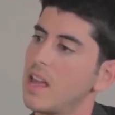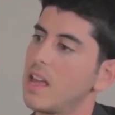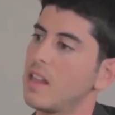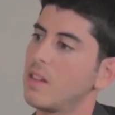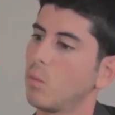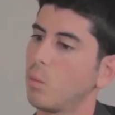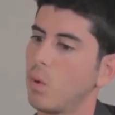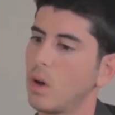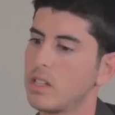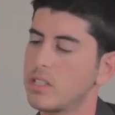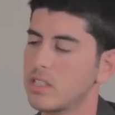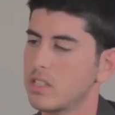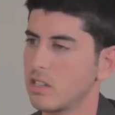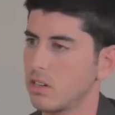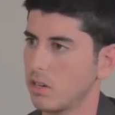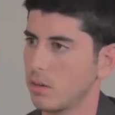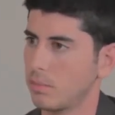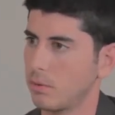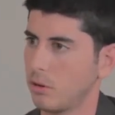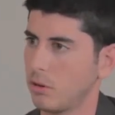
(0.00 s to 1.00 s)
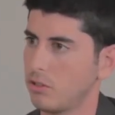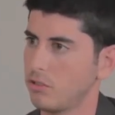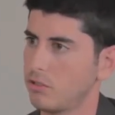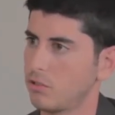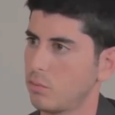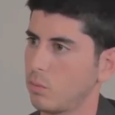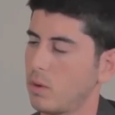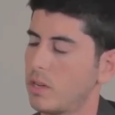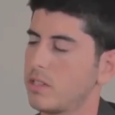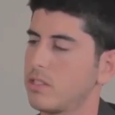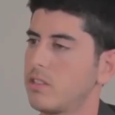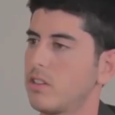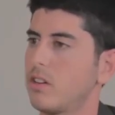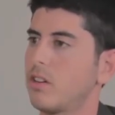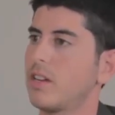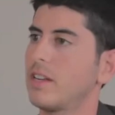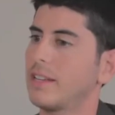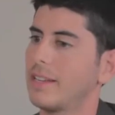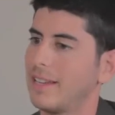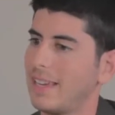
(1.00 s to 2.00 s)
Once they're approached, once
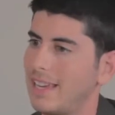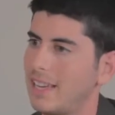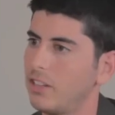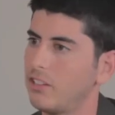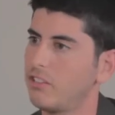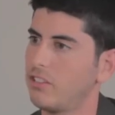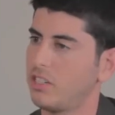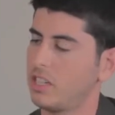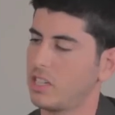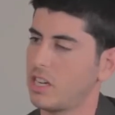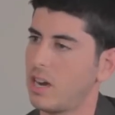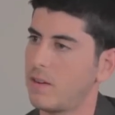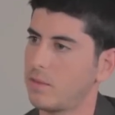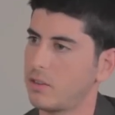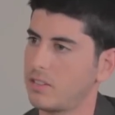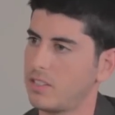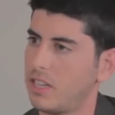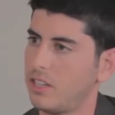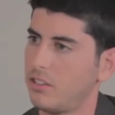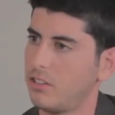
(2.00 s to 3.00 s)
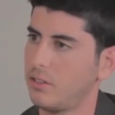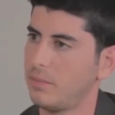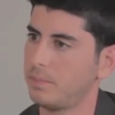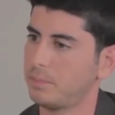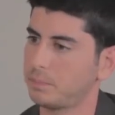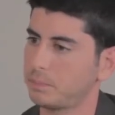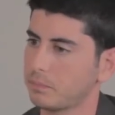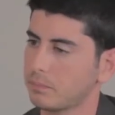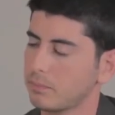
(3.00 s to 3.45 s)
they're engaged in a conversation,